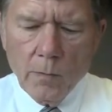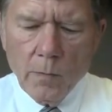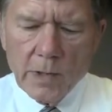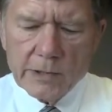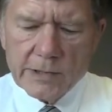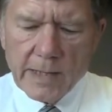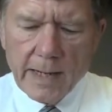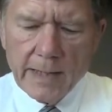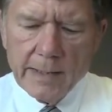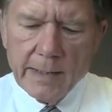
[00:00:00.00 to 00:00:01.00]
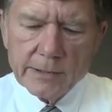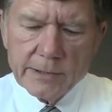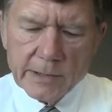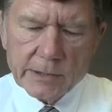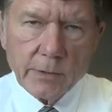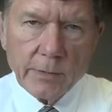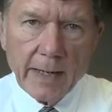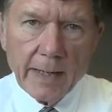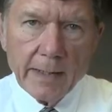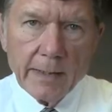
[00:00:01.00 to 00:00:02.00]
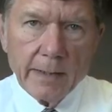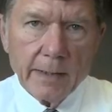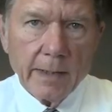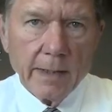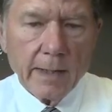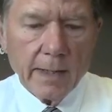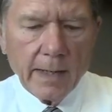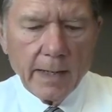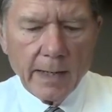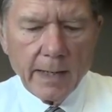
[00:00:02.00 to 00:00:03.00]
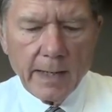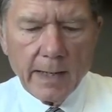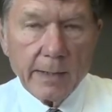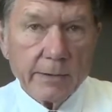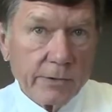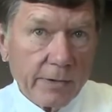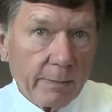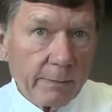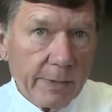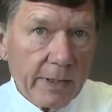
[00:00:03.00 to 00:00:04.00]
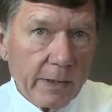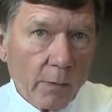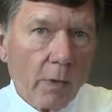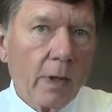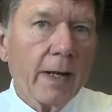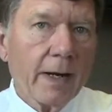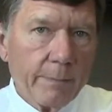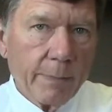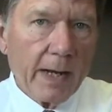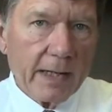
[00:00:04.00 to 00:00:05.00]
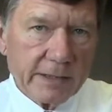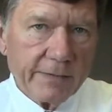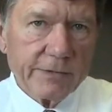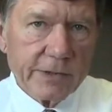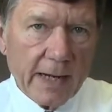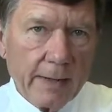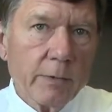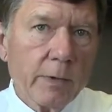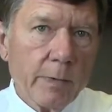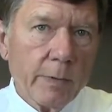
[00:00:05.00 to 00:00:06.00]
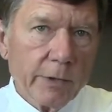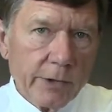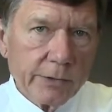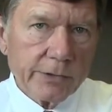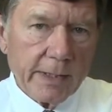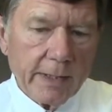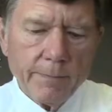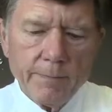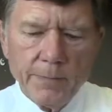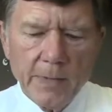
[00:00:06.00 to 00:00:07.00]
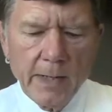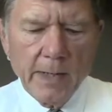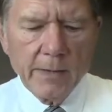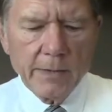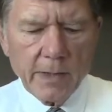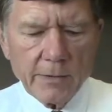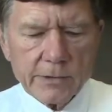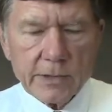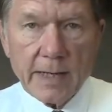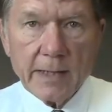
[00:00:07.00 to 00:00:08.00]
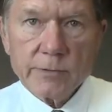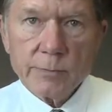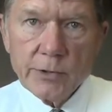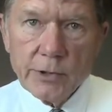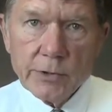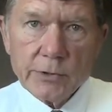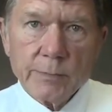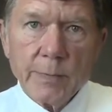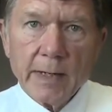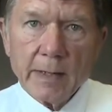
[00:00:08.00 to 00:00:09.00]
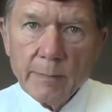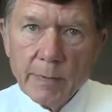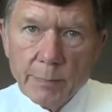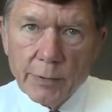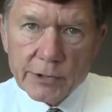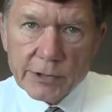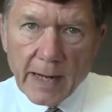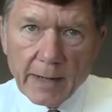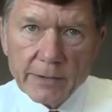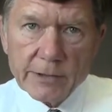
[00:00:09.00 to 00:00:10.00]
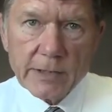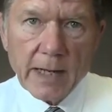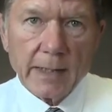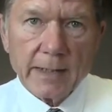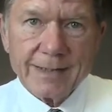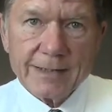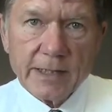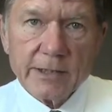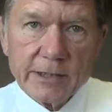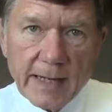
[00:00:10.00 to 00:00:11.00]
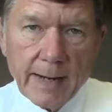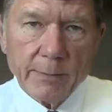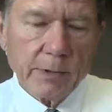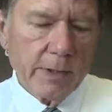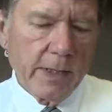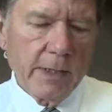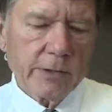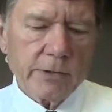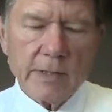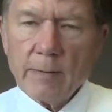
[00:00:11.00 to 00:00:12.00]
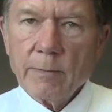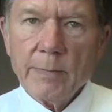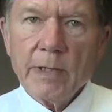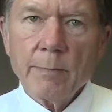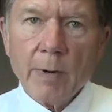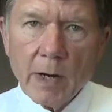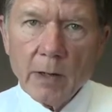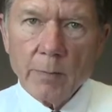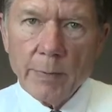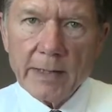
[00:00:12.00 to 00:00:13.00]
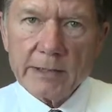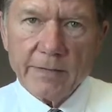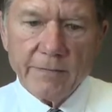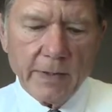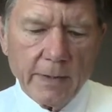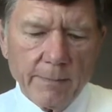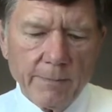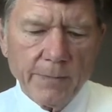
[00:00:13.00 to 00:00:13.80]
One side is dislocated, and so that would be the ortolani positive side when we reduce the hip. The other side is reduced, but it can be pushed out of the socket. It's unstable, so that would be the Barlow positive hip.